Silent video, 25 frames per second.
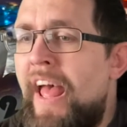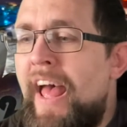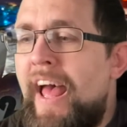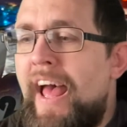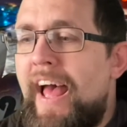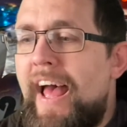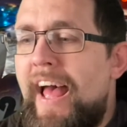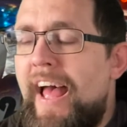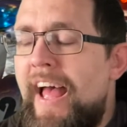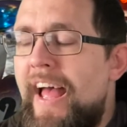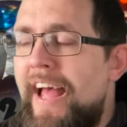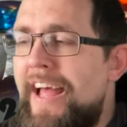
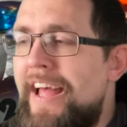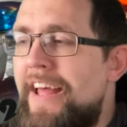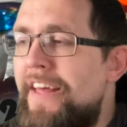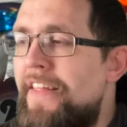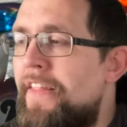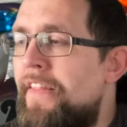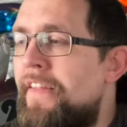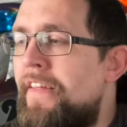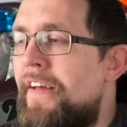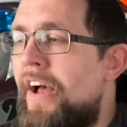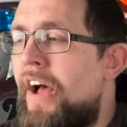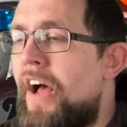
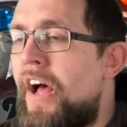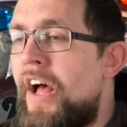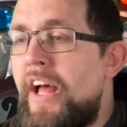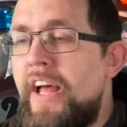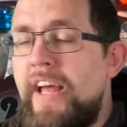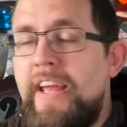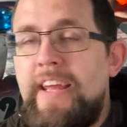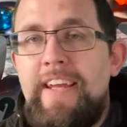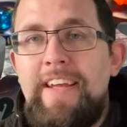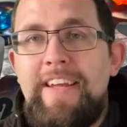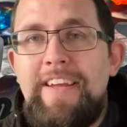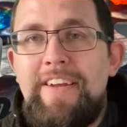
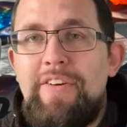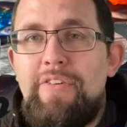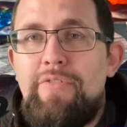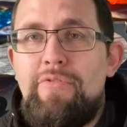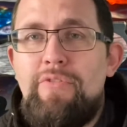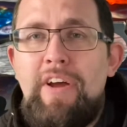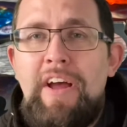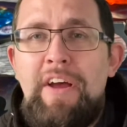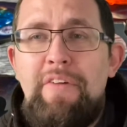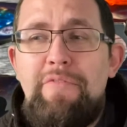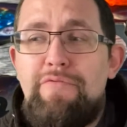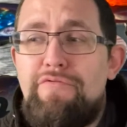I
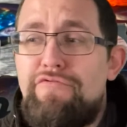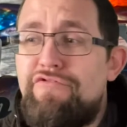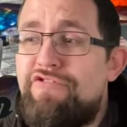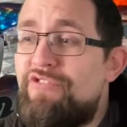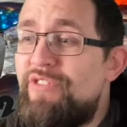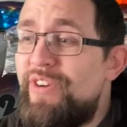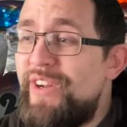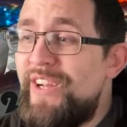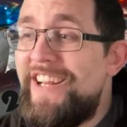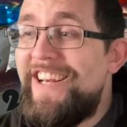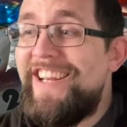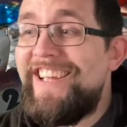have
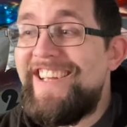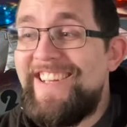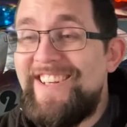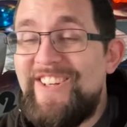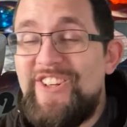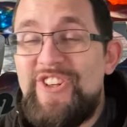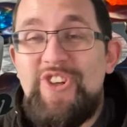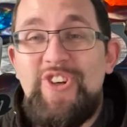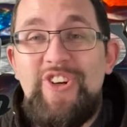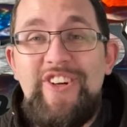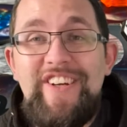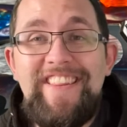really
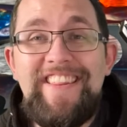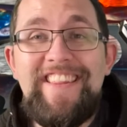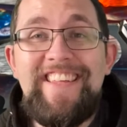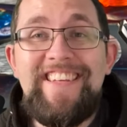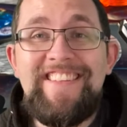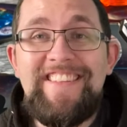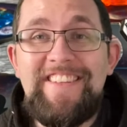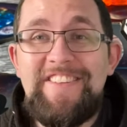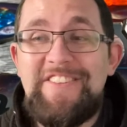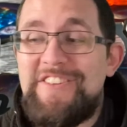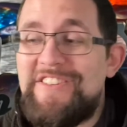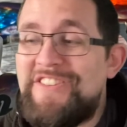enjoyed
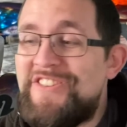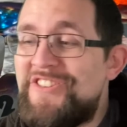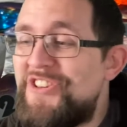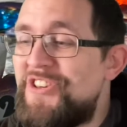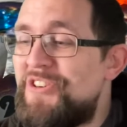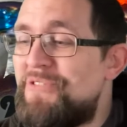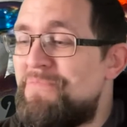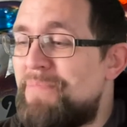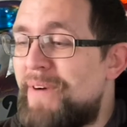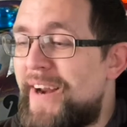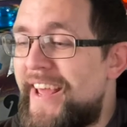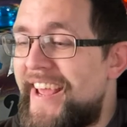this as a
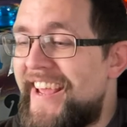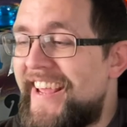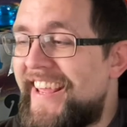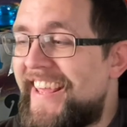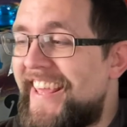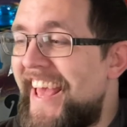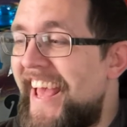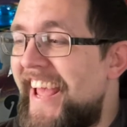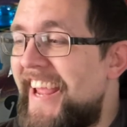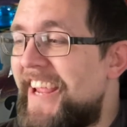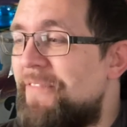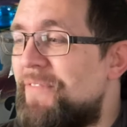two-player
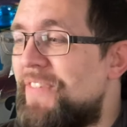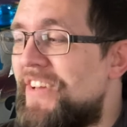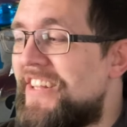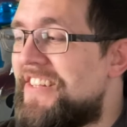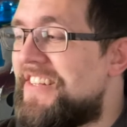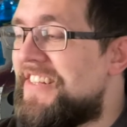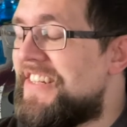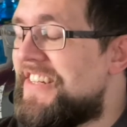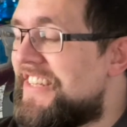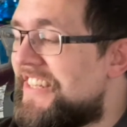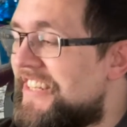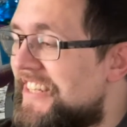game.
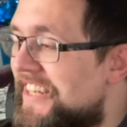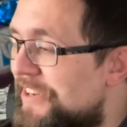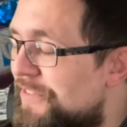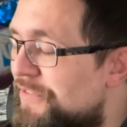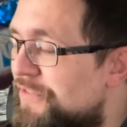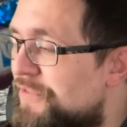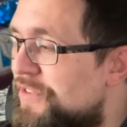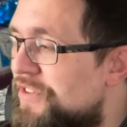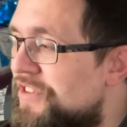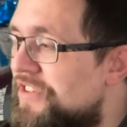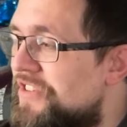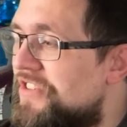It's
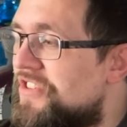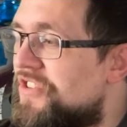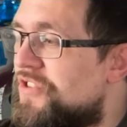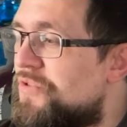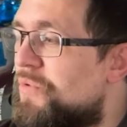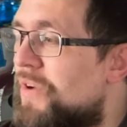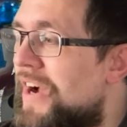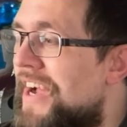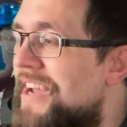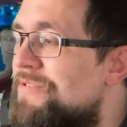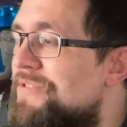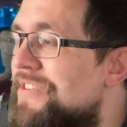different to
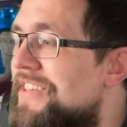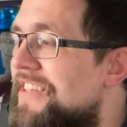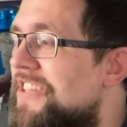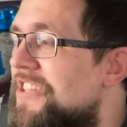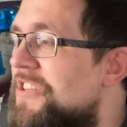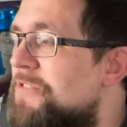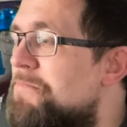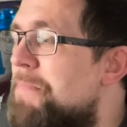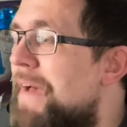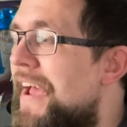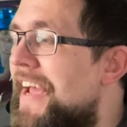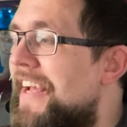what I was
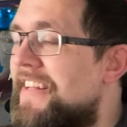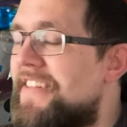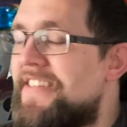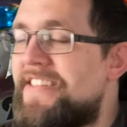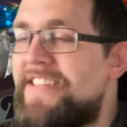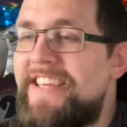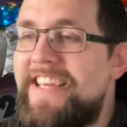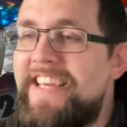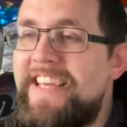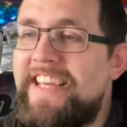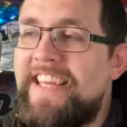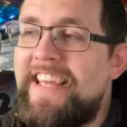
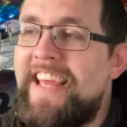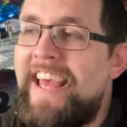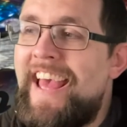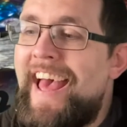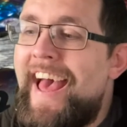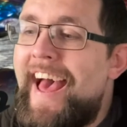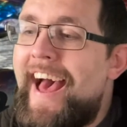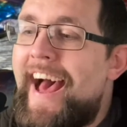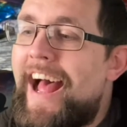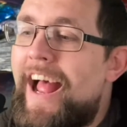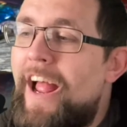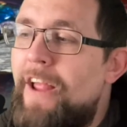expecting.
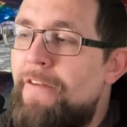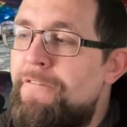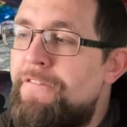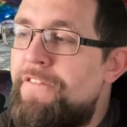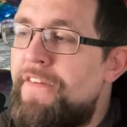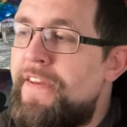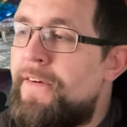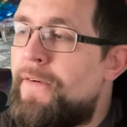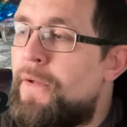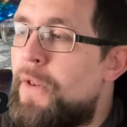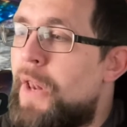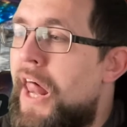I
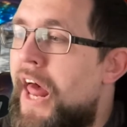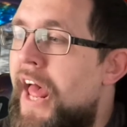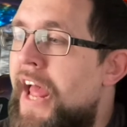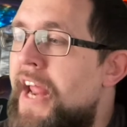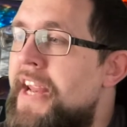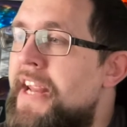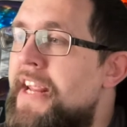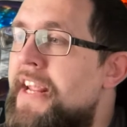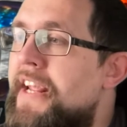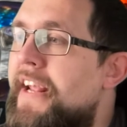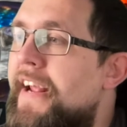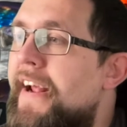feel
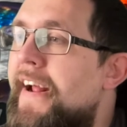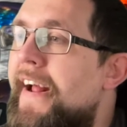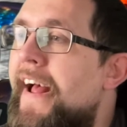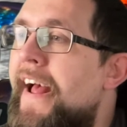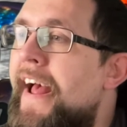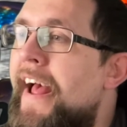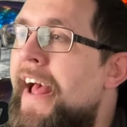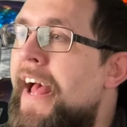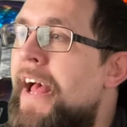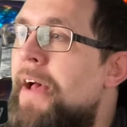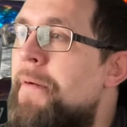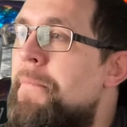like
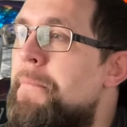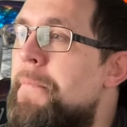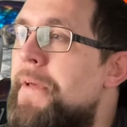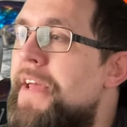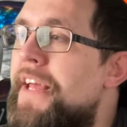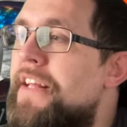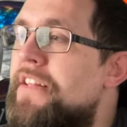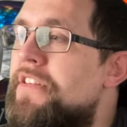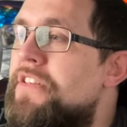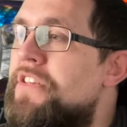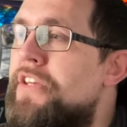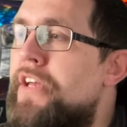
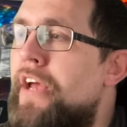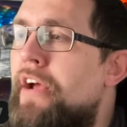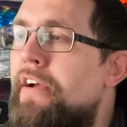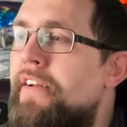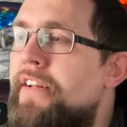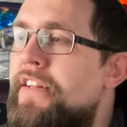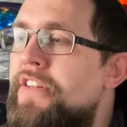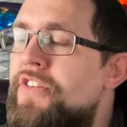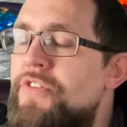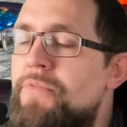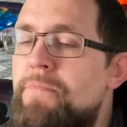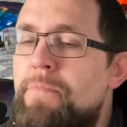it's
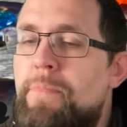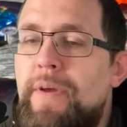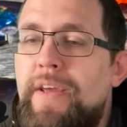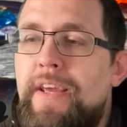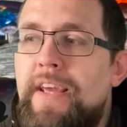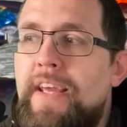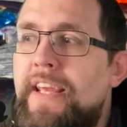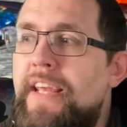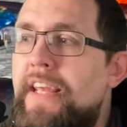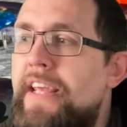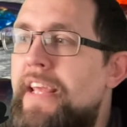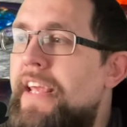going to
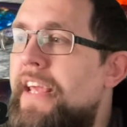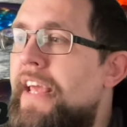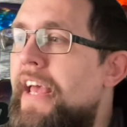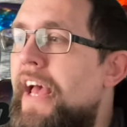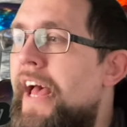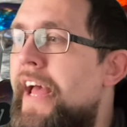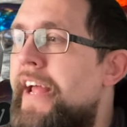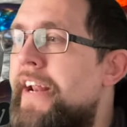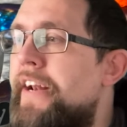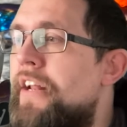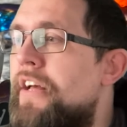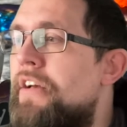be
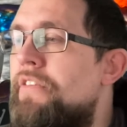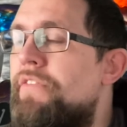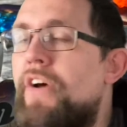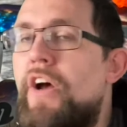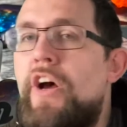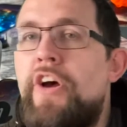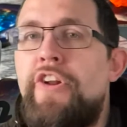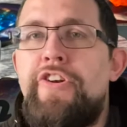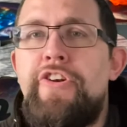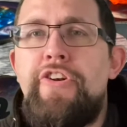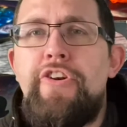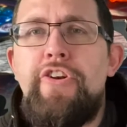kind of
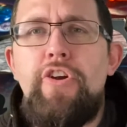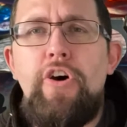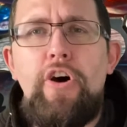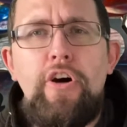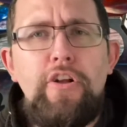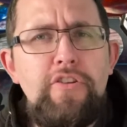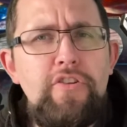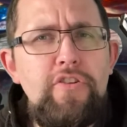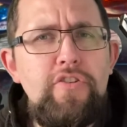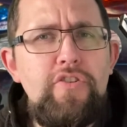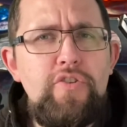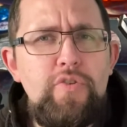a
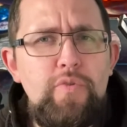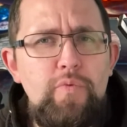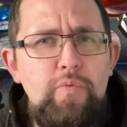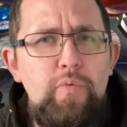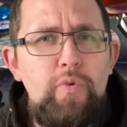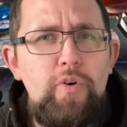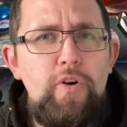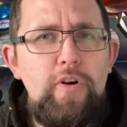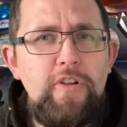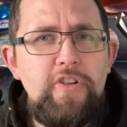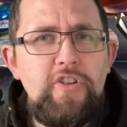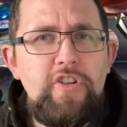nod
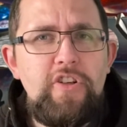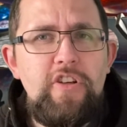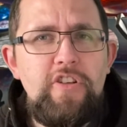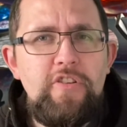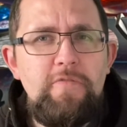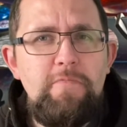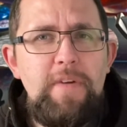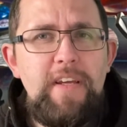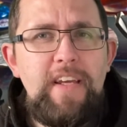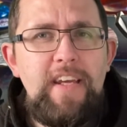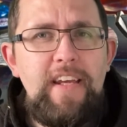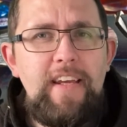towards
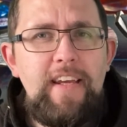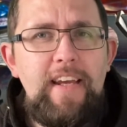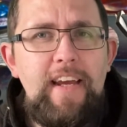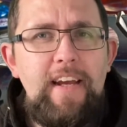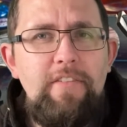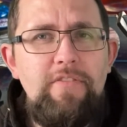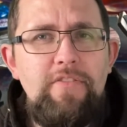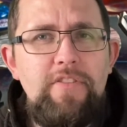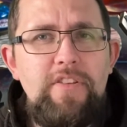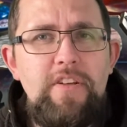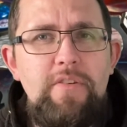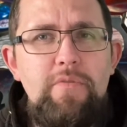Cosmic
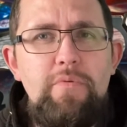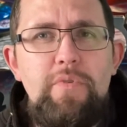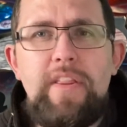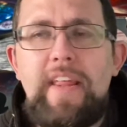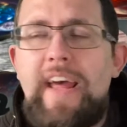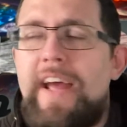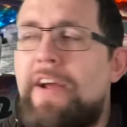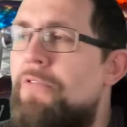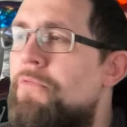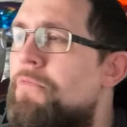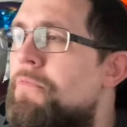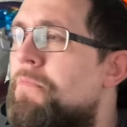Encounter
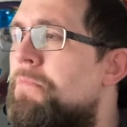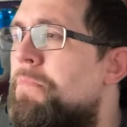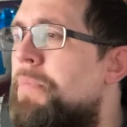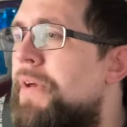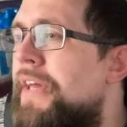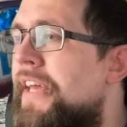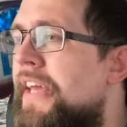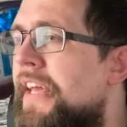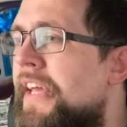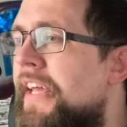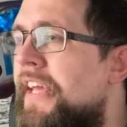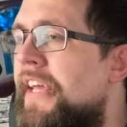without
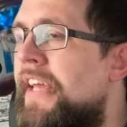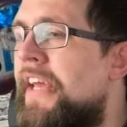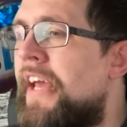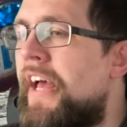being